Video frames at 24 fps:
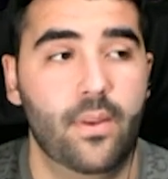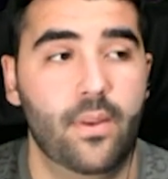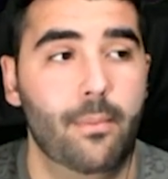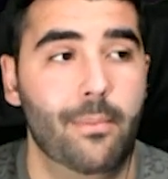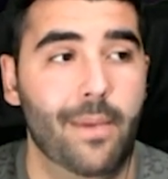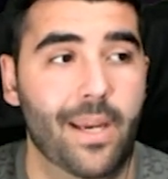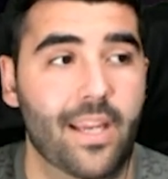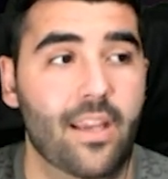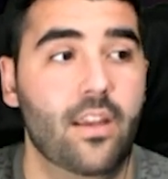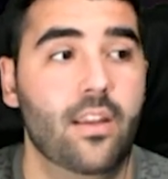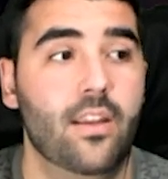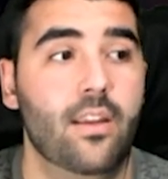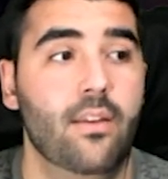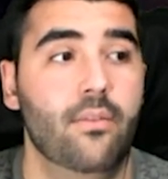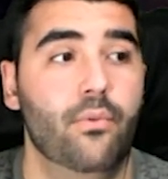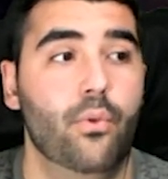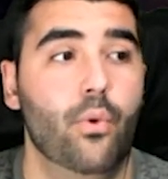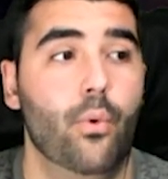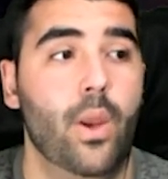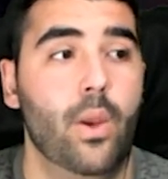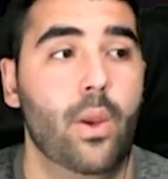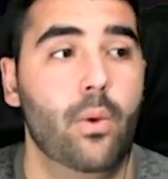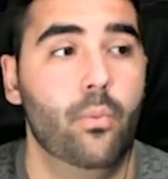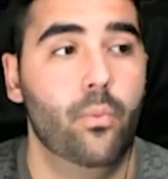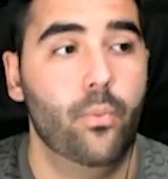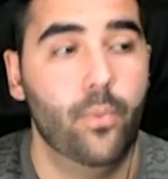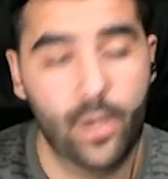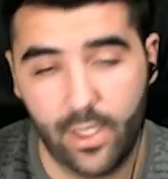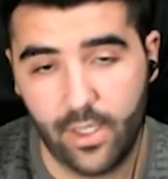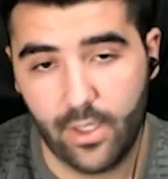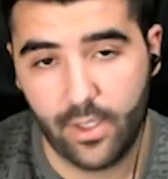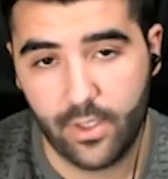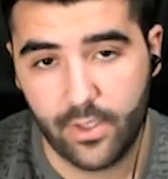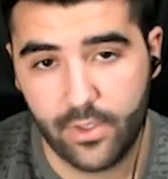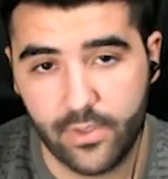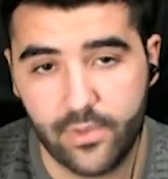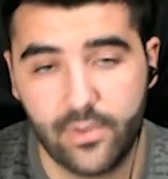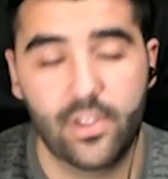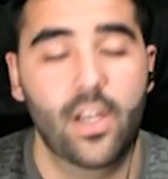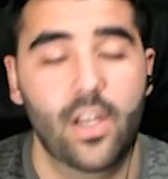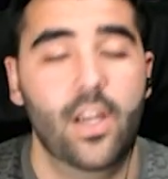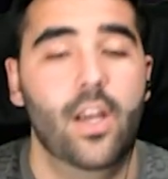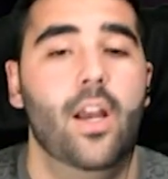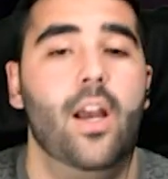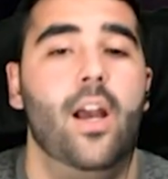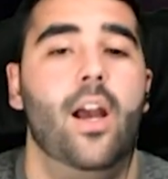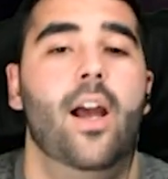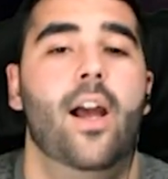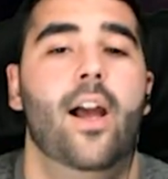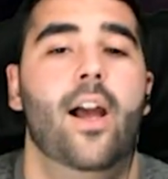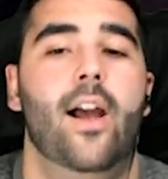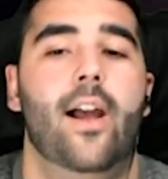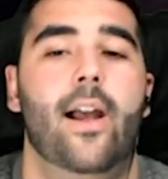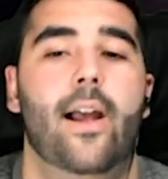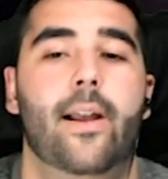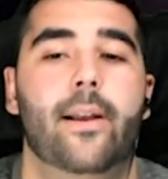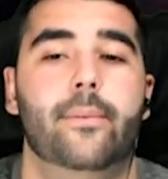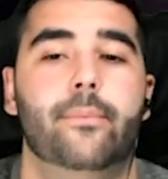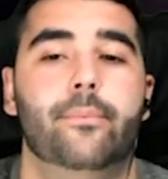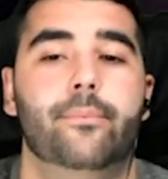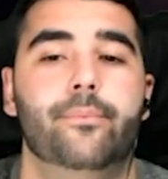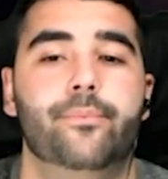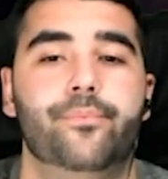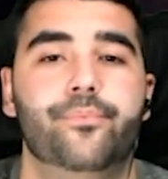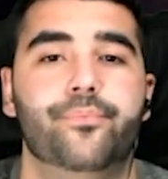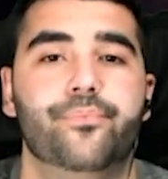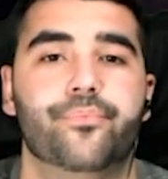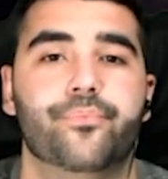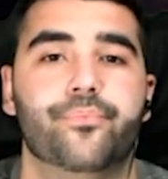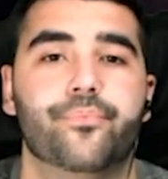mega giveaway winners, and